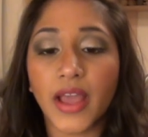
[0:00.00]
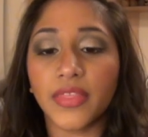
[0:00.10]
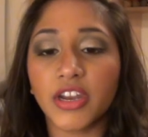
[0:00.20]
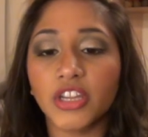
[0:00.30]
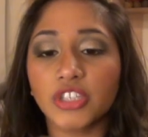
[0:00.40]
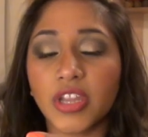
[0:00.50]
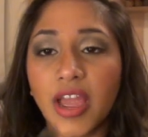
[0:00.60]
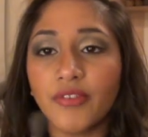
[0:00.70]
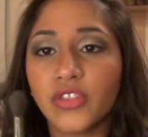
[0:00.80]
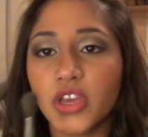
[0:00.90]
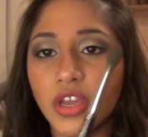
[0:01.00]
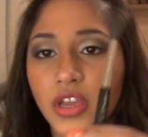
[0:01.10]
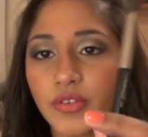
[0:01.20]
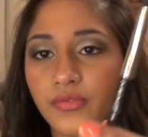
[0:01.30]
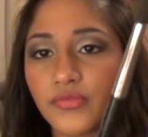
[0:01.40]
And then I have
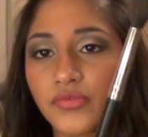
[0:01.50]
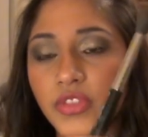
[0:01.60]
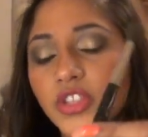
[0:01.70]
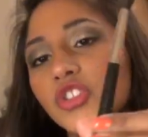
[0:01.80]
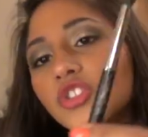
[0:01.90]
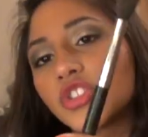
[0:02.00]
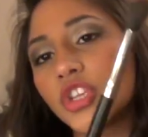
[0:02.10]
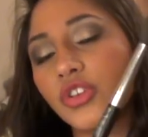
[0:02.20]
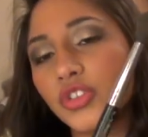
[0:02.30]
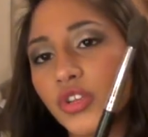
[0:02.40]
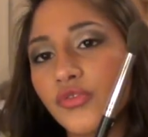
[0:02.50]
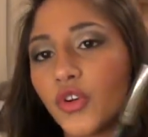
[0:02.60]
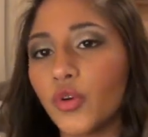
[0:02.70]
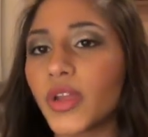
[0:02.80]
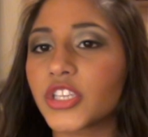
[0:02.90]
the
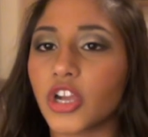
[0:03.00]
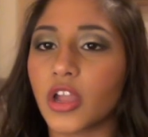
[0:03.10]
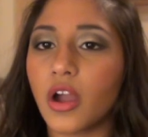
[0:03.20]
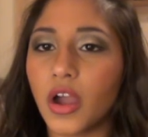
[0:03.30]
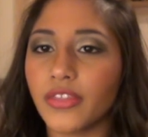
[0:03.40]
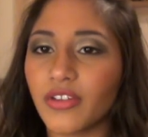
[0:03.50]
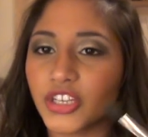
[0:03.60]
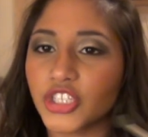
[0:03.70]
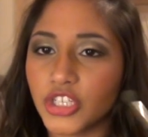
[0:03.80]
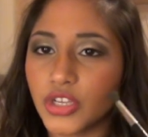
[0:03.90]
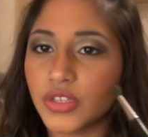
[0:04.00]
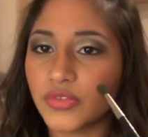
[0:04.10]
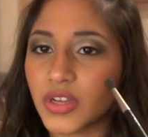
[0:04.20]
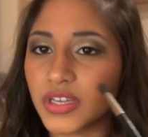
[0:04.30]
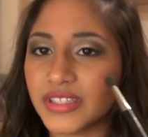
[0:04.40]
224, which I either actually
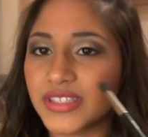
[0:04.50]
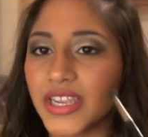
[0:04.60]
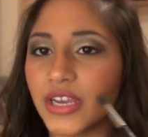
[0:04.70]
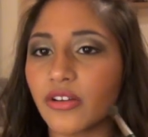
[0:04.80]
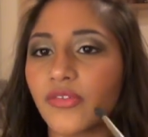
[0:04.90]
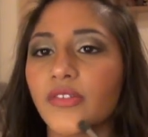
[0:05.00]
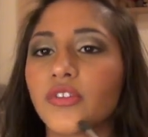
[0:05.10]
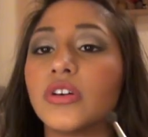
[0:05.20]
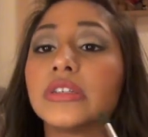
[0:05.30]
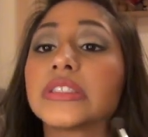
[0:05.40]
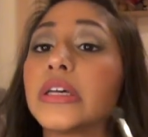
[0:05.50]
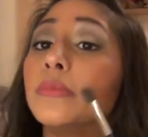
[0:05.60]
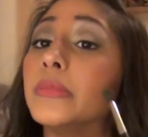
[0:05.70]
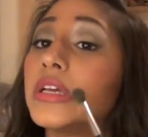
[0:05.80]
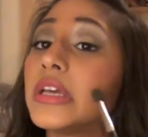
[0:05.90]
use for concealer if I've got
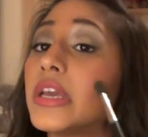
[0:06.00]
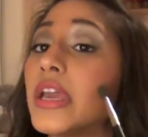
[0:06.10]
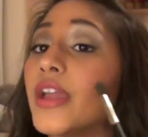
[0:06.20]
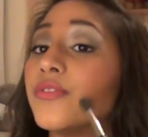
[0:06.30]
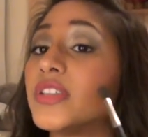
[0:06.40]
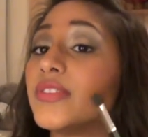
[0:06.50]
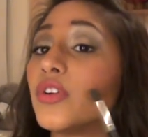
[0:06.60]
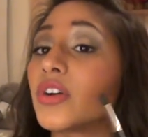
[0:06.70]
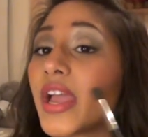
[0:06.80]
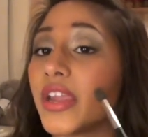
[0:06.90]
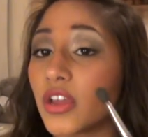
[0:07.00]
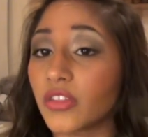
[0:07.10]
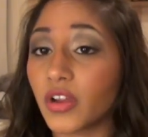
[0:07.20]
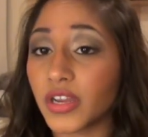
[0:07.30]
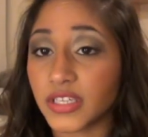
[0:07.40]
some hefty
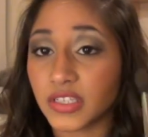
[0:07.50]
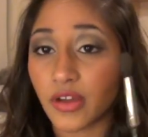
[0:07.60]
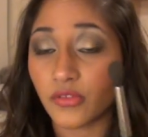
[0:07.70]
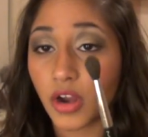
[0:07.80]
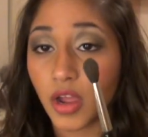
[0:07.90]
volcano that I need to cover